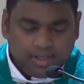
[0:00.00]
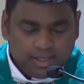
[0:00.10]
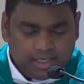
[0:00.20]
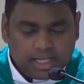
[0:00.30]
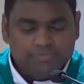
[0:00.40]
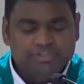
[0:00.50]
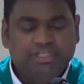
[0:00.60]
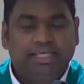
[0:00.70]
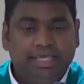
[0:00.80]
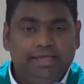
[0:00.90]
loves
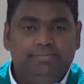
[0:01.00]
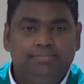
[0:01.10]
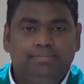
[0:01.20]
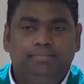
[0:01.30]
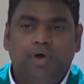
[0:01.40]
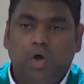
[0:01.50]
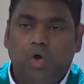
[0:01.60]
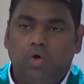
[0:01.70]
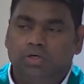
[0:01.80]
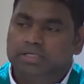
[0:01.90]
him
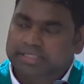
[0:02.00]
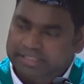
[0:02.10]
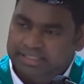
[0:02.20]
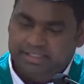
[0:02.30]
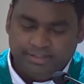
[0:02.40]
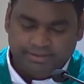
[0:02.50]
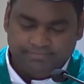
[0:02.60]
or her.